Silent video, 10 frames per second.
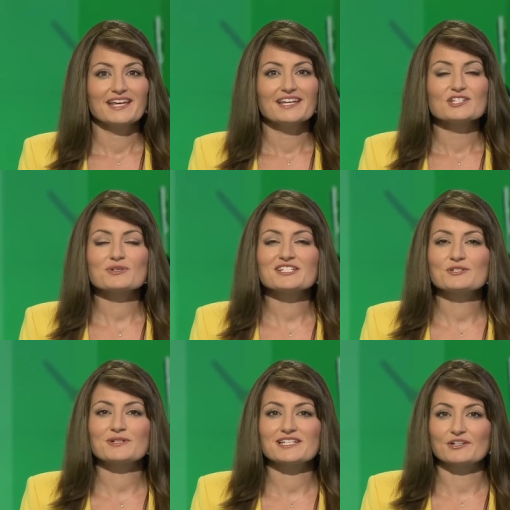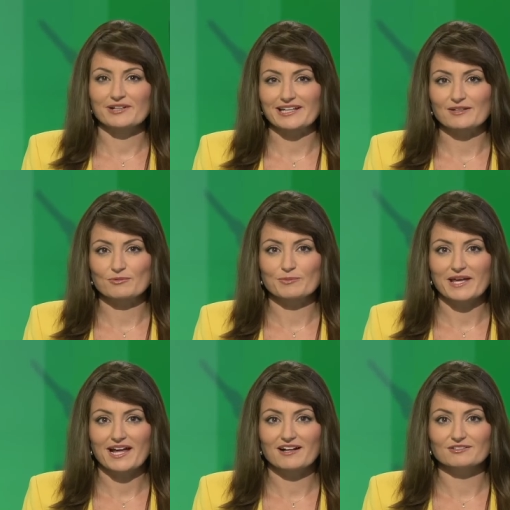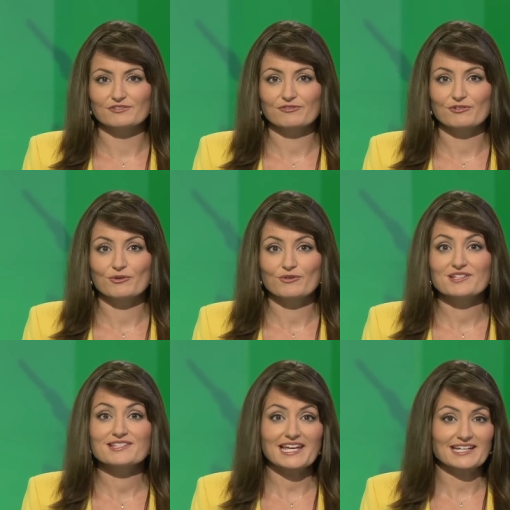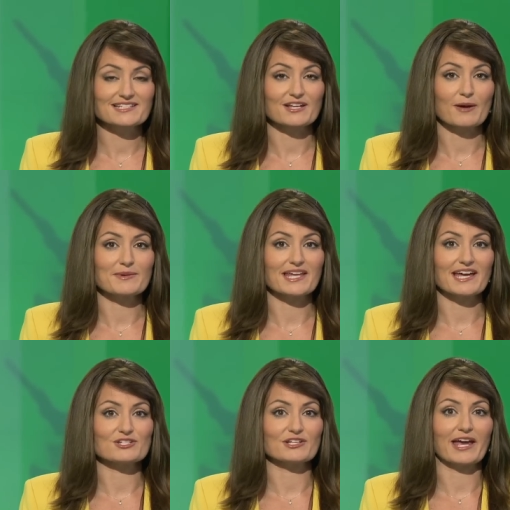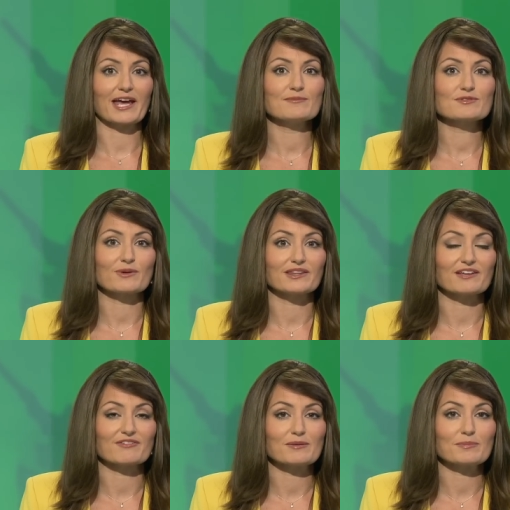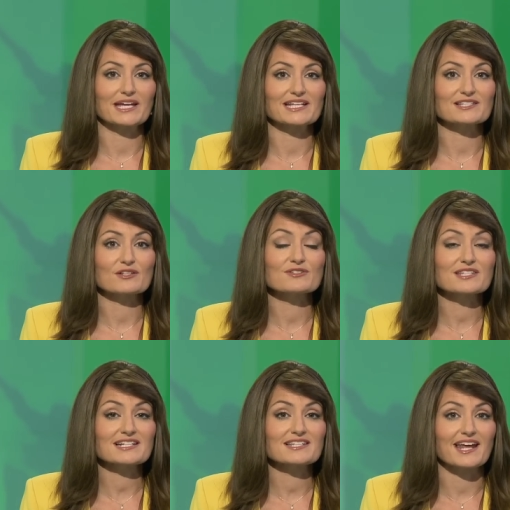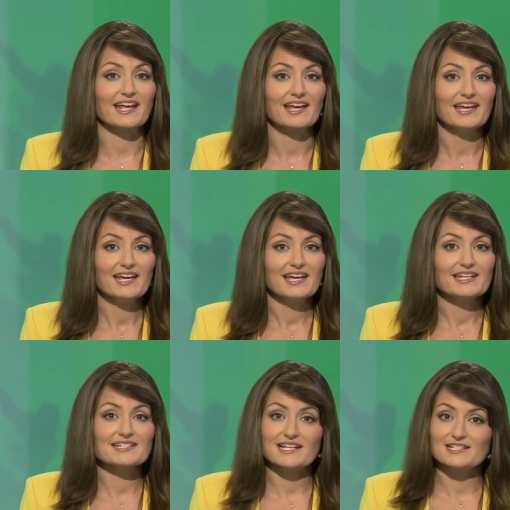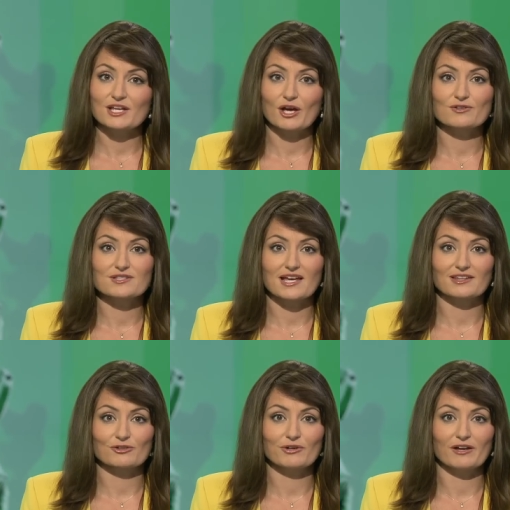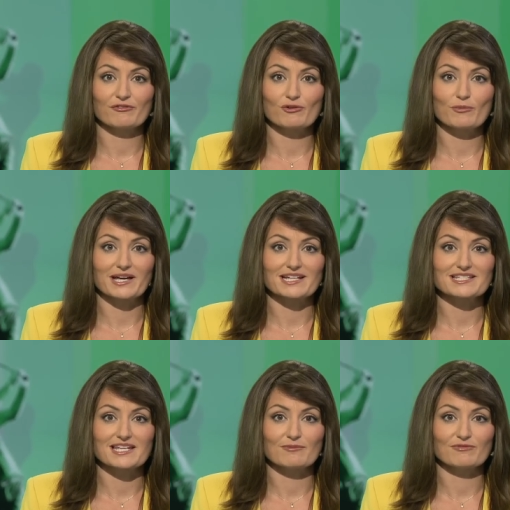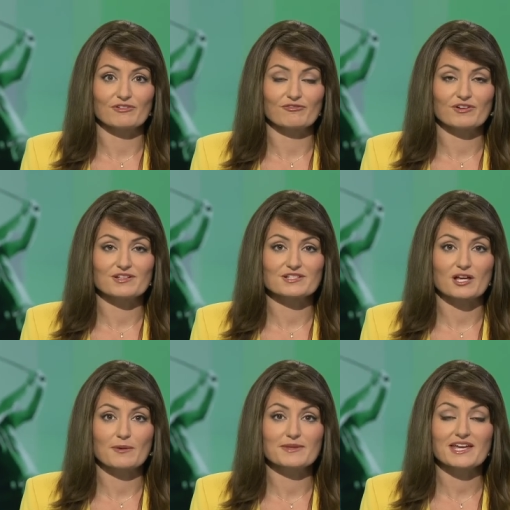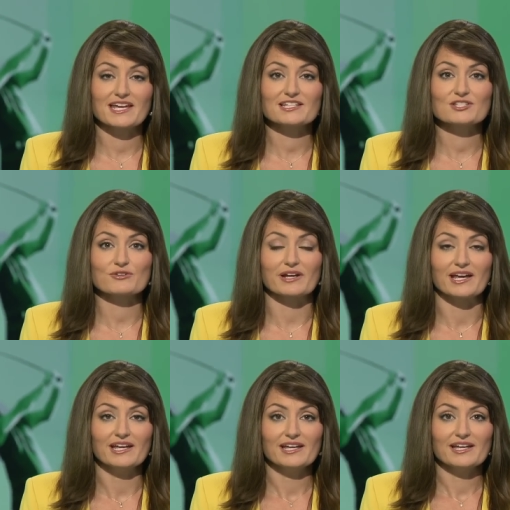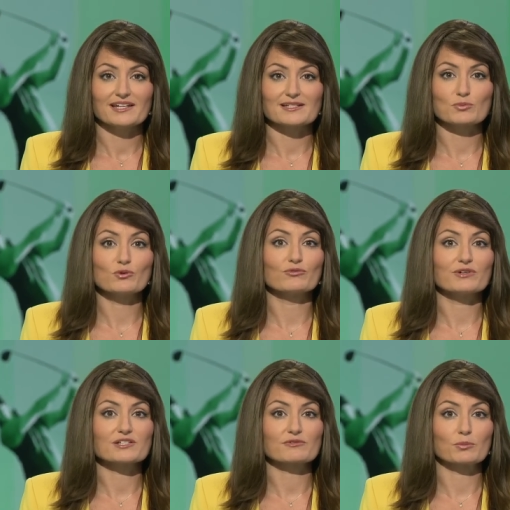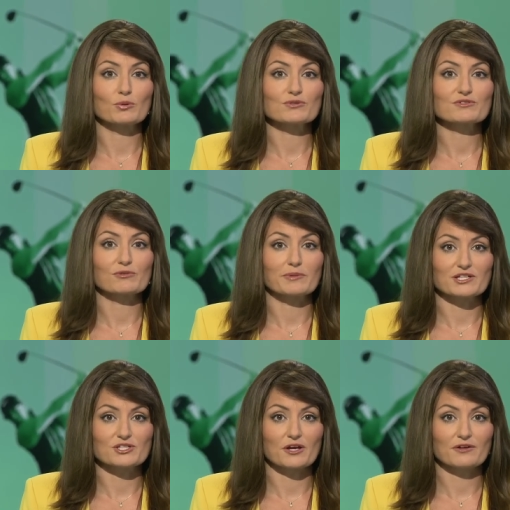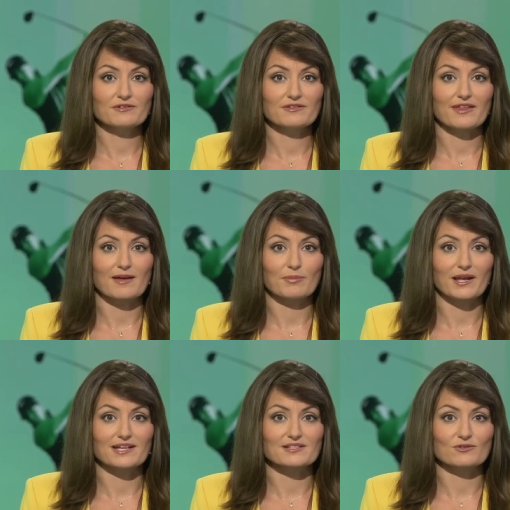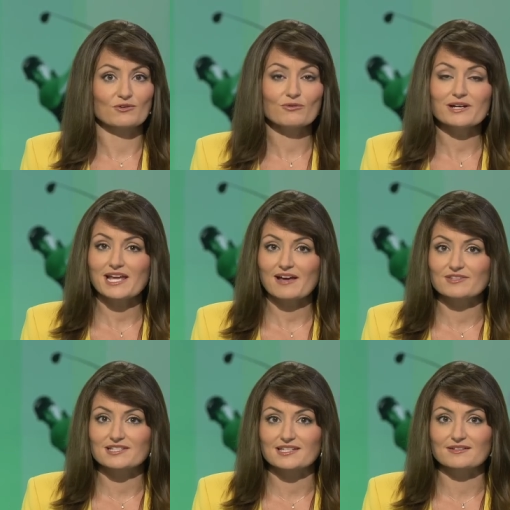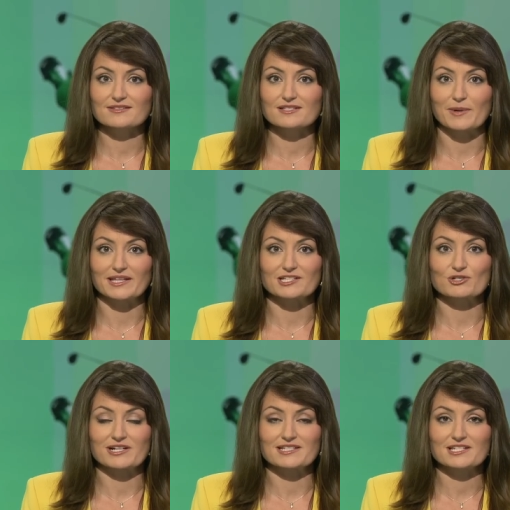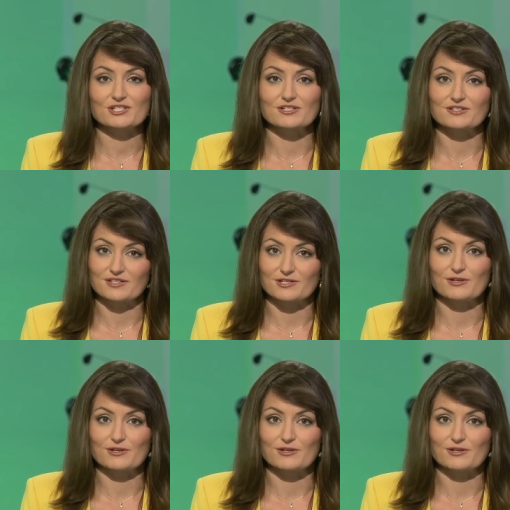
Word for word: Twenty20 cricket will be held for the second time at the Asian Games when the event begins on Saturday. It's led to host South Korea forming a team for the first time in their history. And as Paul Rhys reports from Incheon, their players already have the skills to make the transition to the new